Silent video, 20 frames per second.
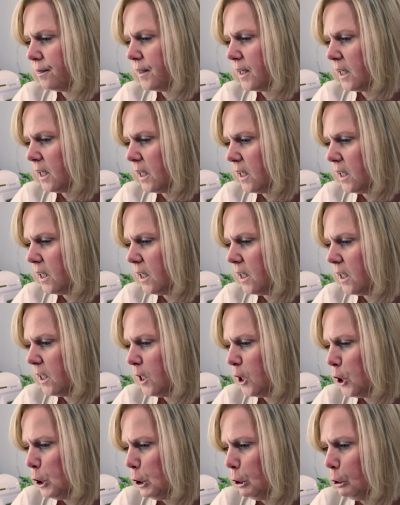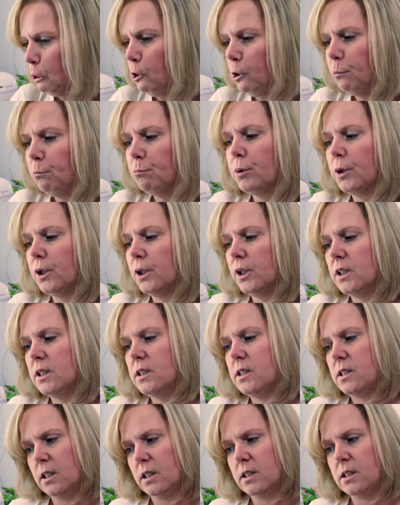The Berta
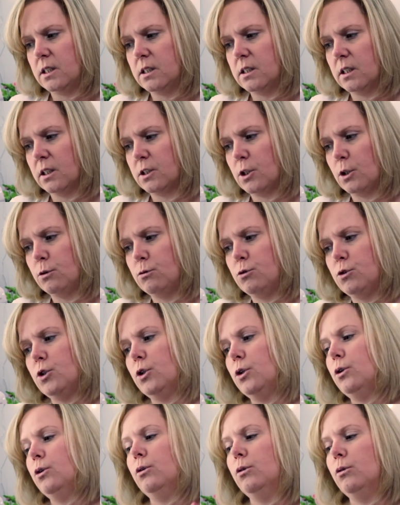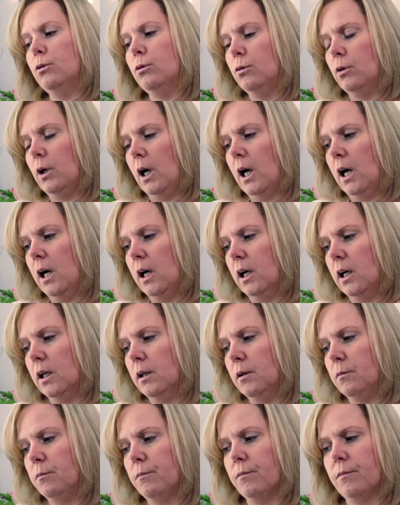6602,
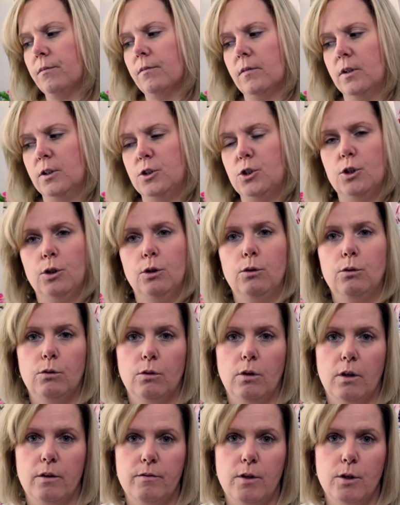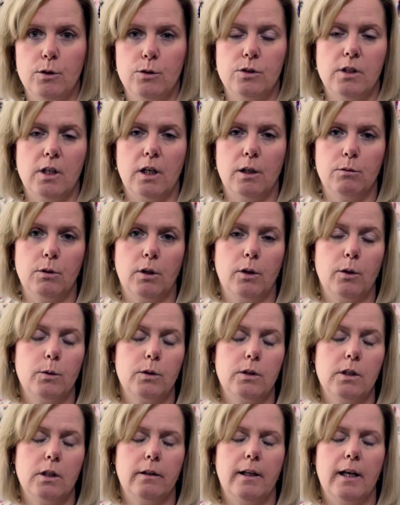the two of those that
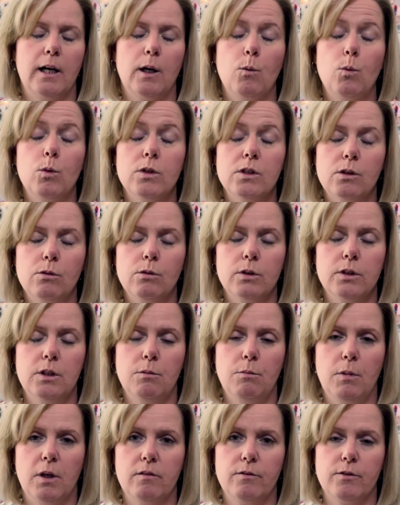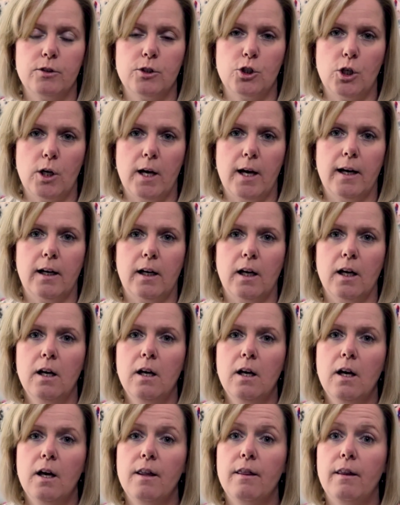I was going to make for Jack,
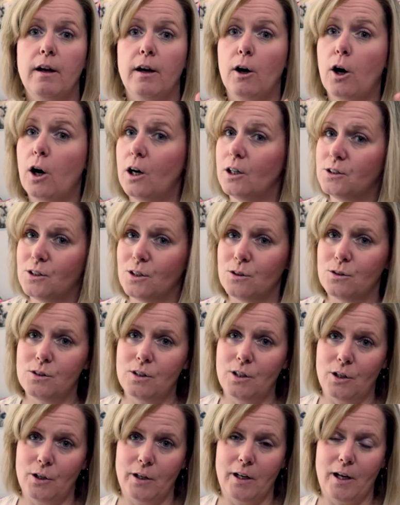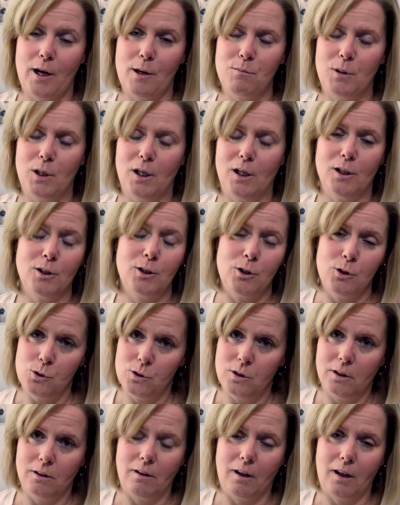they are also staring at me
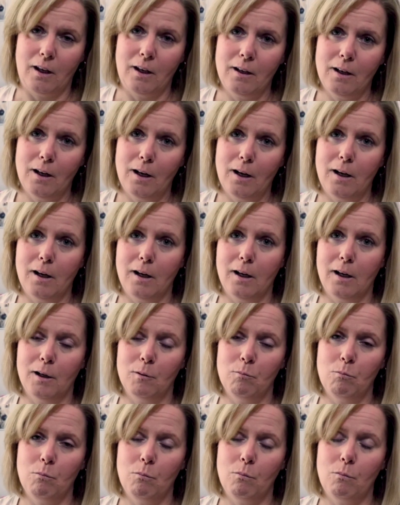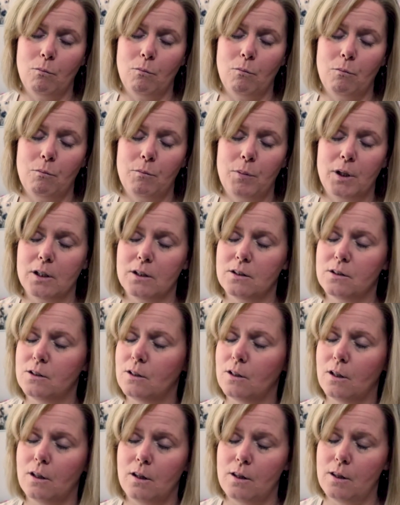accusingly,
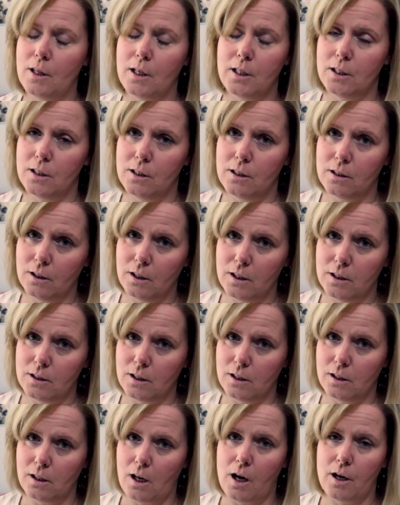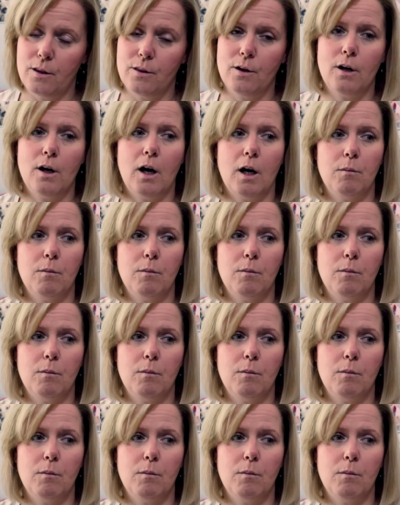because they didn't get done either.